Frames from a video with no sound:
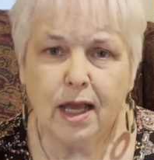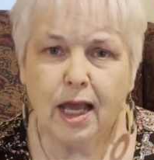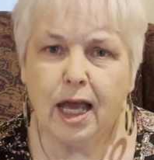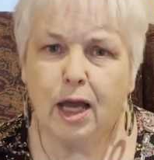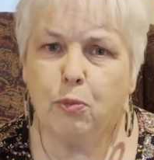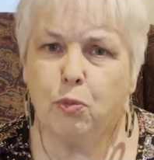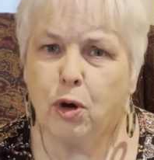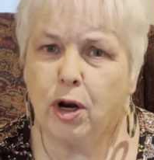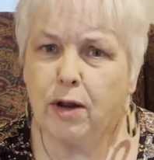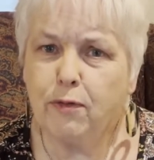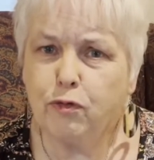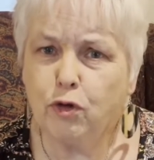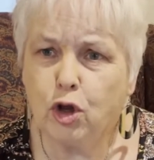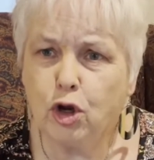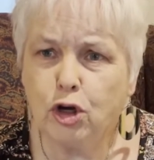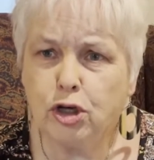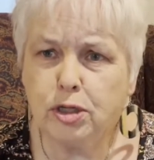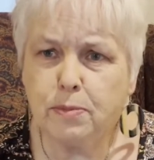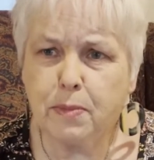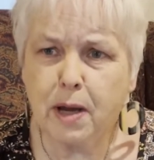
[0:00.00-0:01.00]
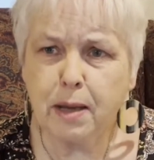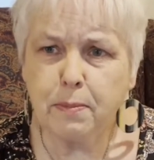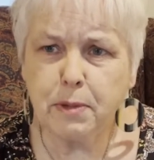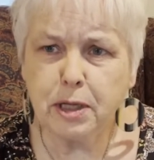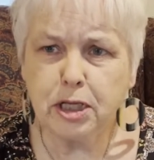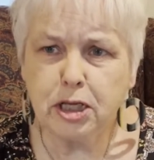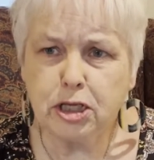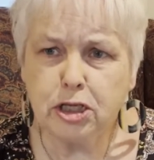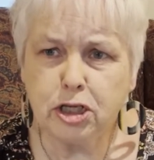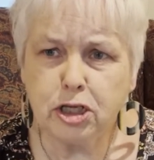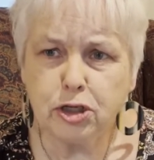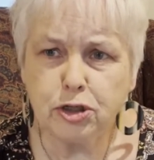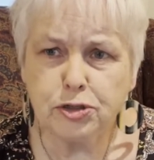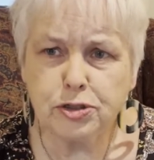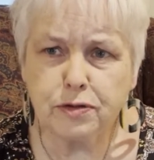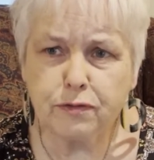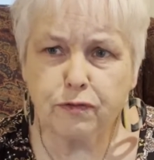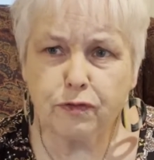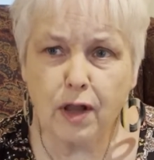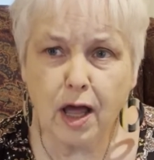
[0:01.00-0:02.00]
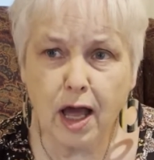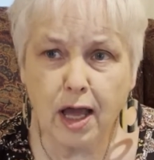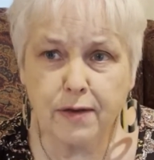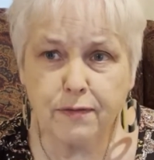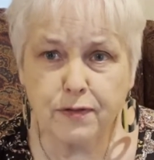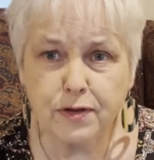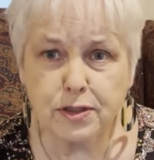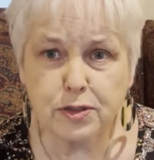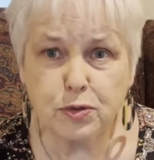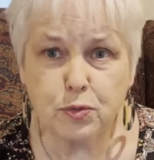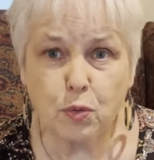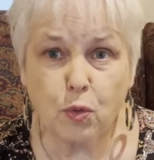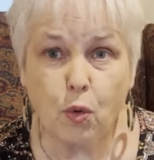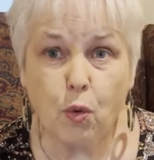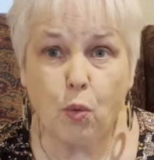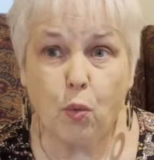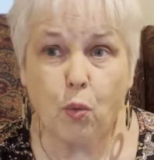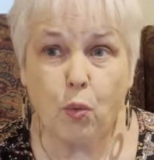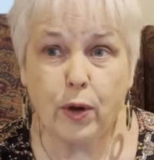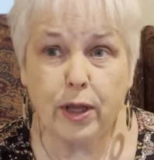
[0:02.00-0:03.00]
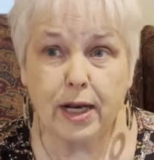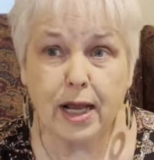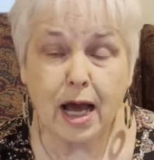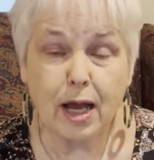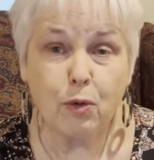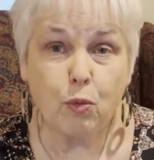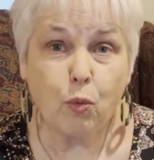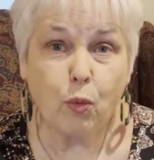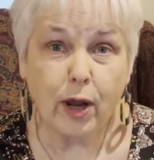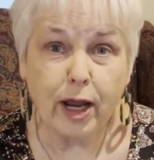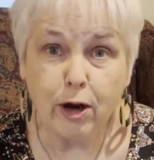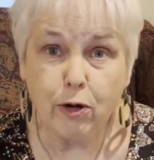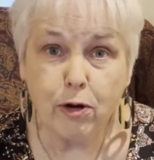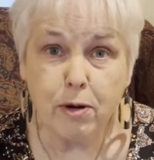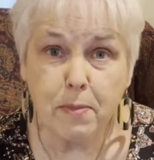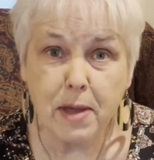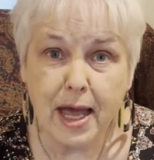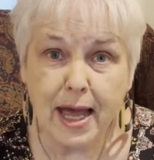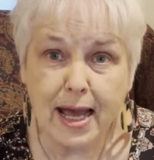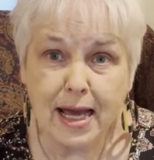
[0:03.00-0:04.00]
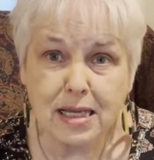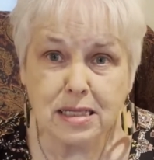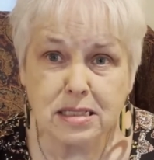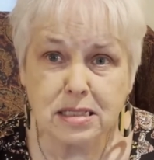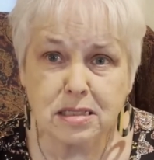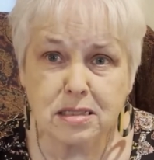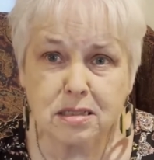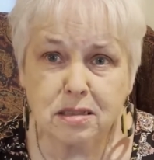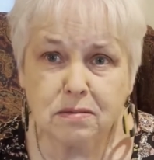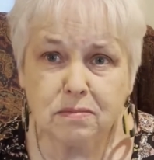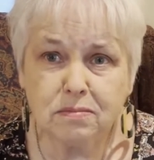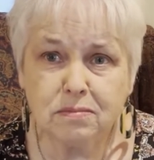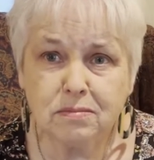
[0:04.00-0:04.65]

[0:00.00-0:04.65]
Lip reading: And what I've learned in my many years of life is, when I wear a mask,